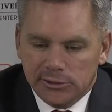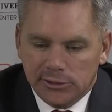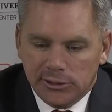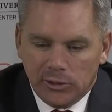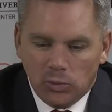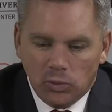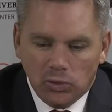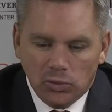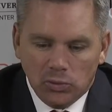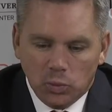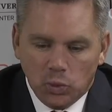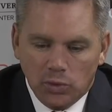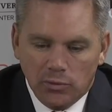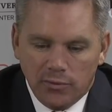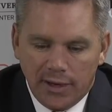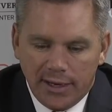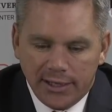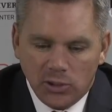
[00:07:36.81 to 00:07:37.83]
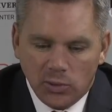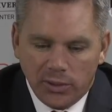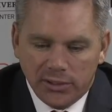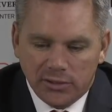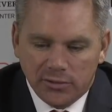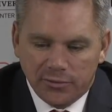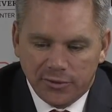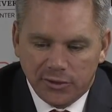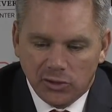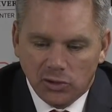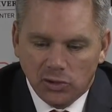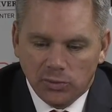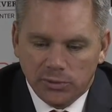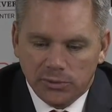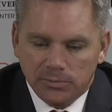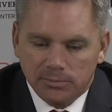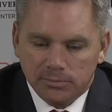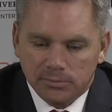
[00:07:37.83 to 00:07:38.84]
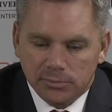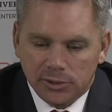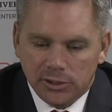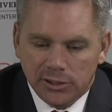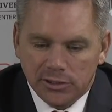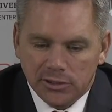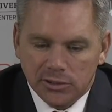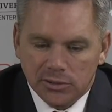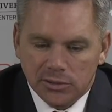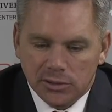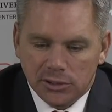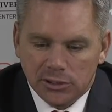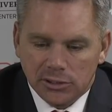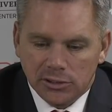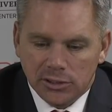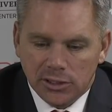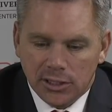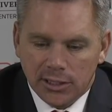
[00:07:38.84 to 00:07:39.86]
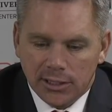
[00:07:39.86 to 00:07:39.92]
And we'll evaluate the film and